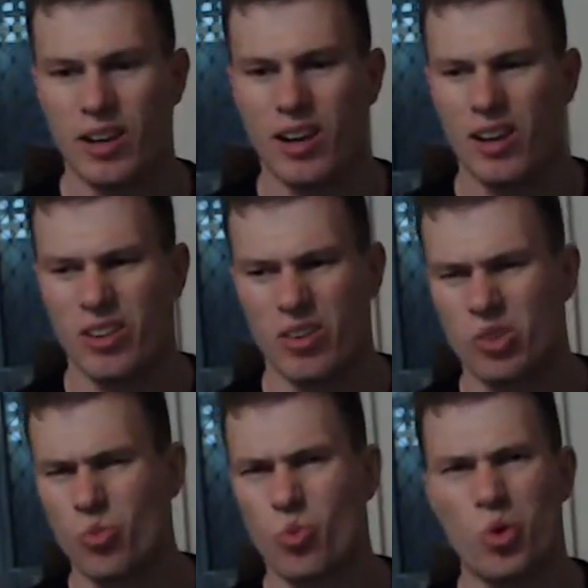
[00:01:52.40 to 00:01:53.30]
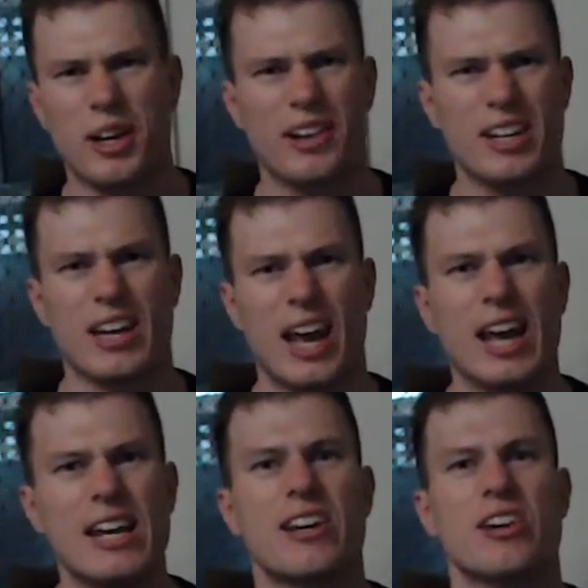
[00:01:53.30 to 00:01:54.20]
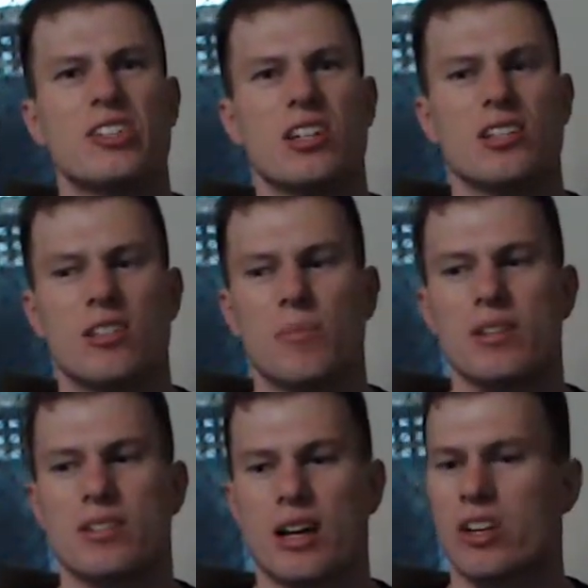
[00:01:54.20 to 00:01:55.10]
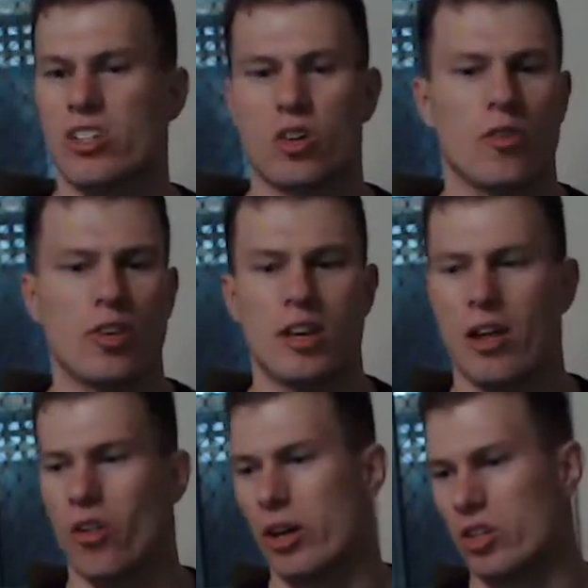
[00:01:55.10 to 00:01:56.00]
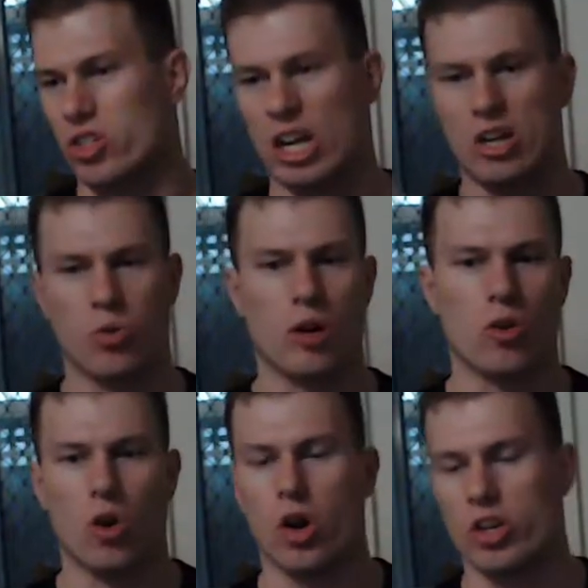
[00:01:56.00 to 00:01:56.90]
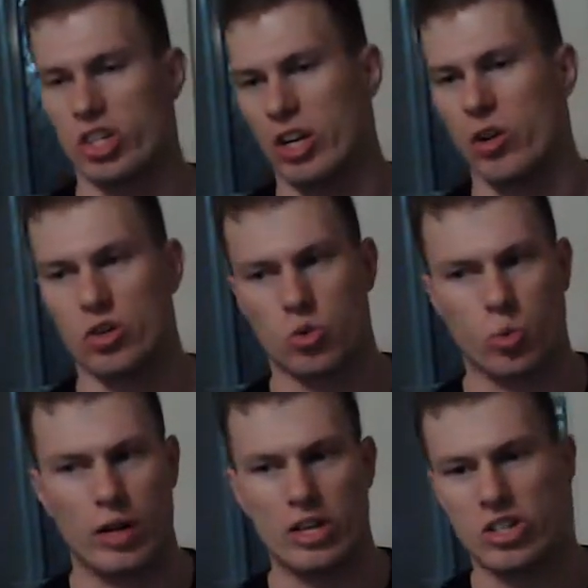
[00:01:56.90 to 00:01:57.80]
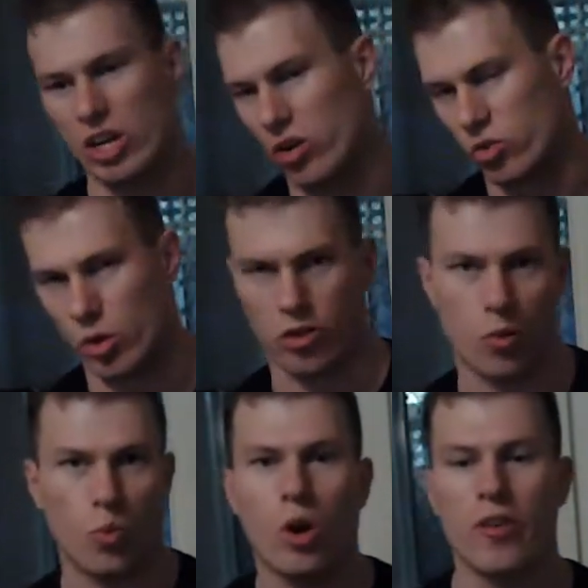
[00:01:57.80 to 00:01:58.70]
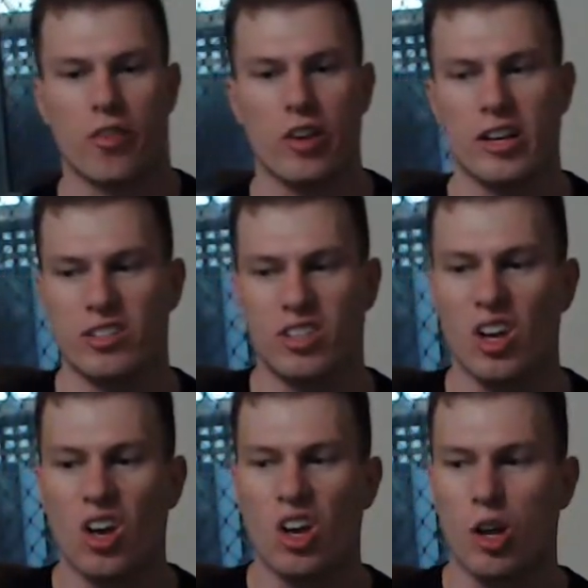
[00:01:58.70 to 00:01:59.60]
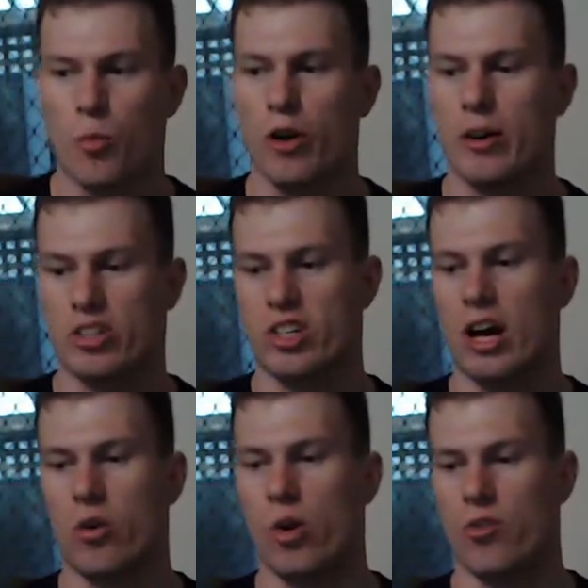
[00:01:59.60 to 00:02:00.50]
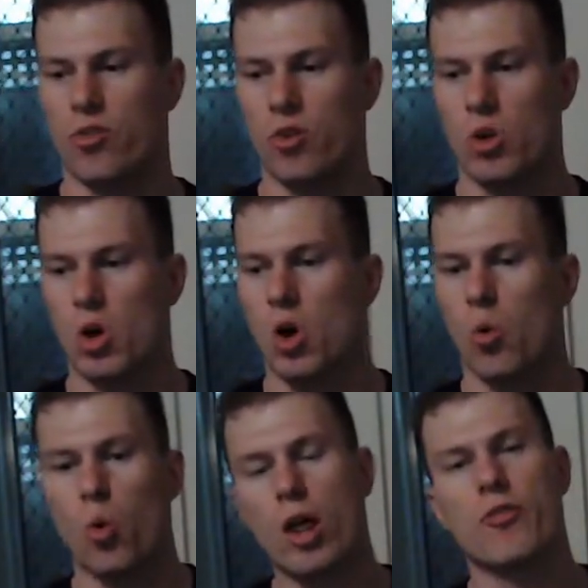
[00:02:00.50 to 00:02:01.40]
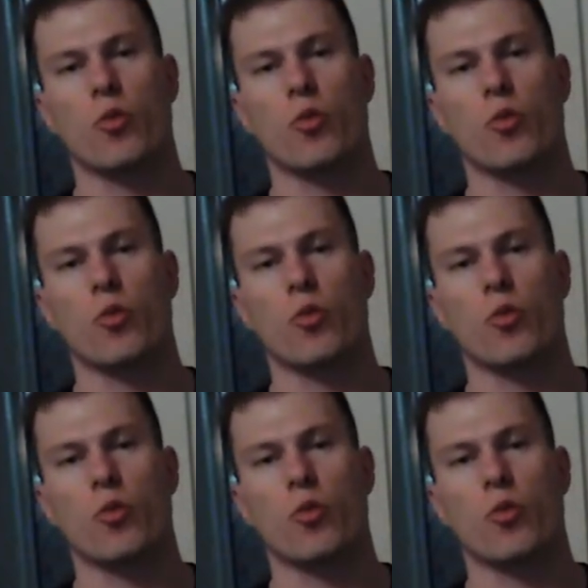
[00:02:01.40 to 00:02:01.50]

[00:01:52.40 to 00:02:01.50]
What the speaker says: there isn't really an ecosystem as such. So if you get like G29, G920, G923, whatever it is, you're pretty much stuck with whatever